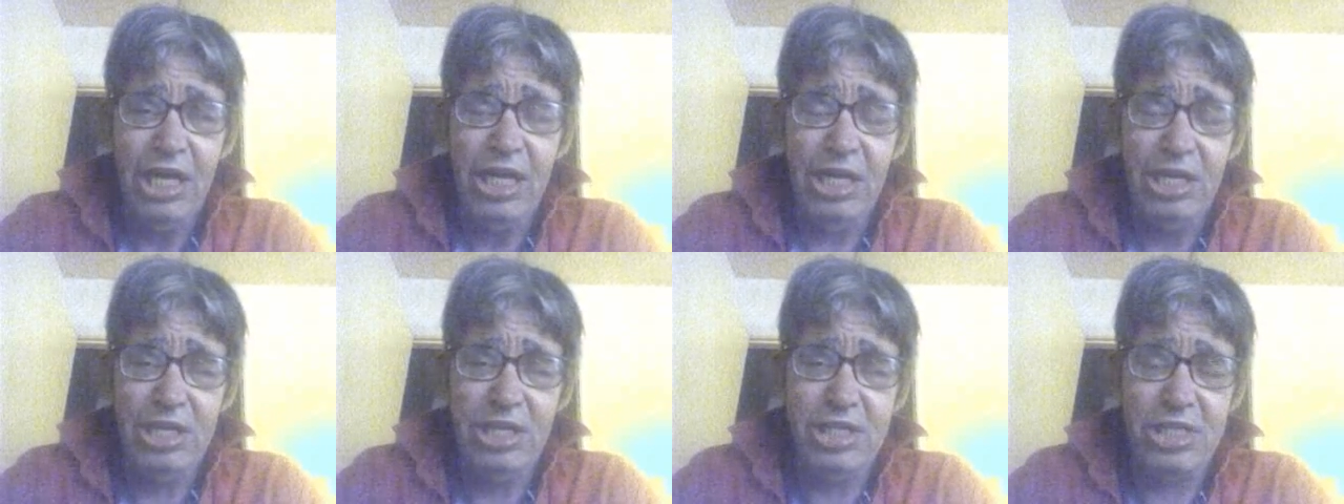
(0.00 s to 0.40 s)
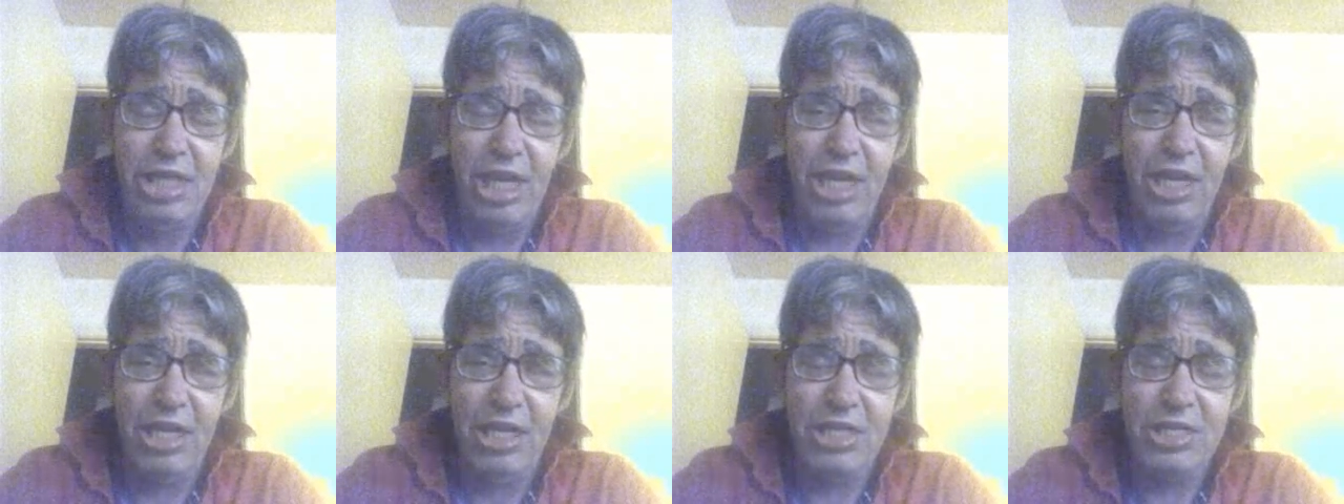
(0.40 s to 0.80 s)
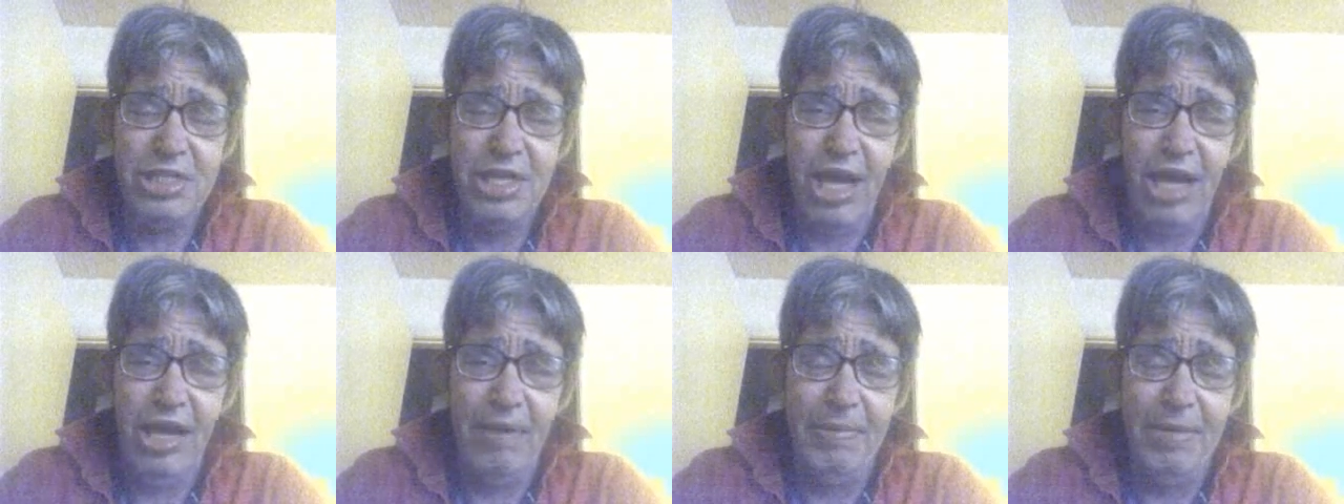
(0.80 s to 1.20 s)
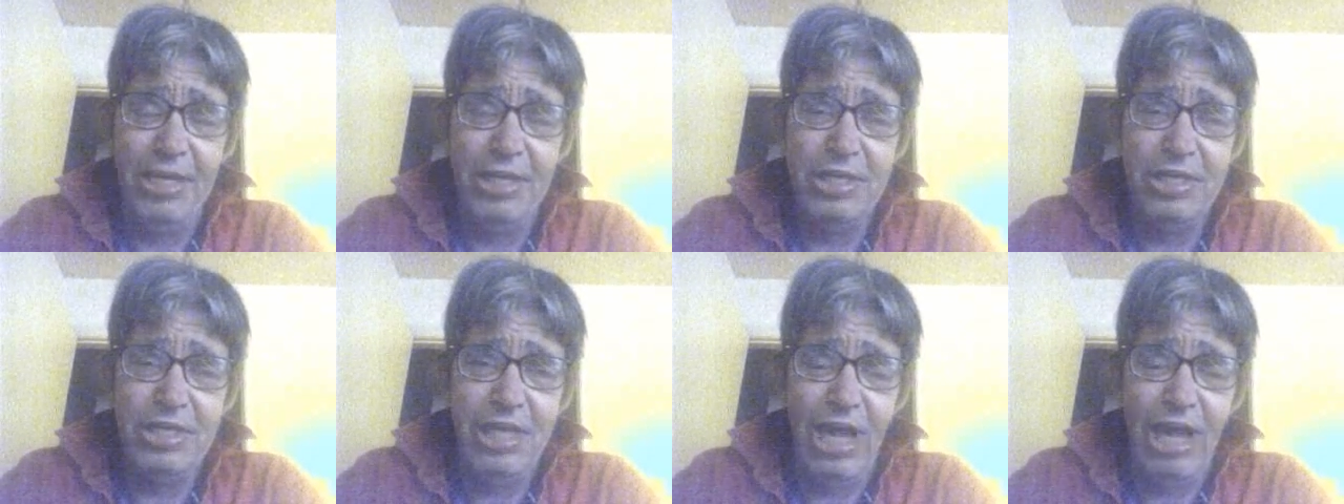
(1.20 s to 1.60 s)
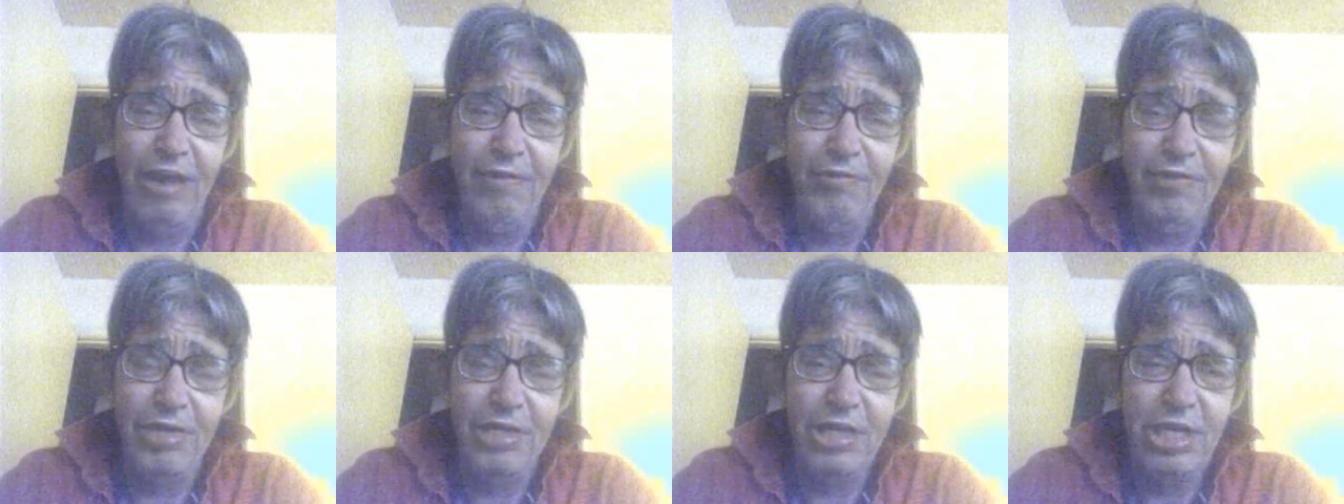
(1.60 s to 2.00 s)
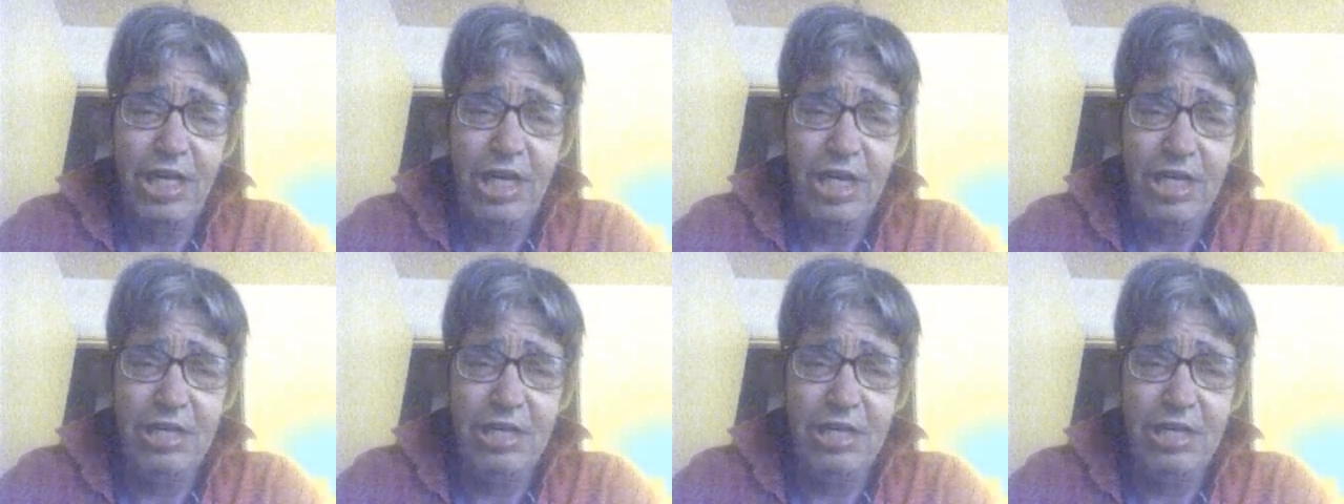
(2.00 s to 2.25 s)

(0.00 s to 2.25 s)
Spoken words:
insane asylum in Danvers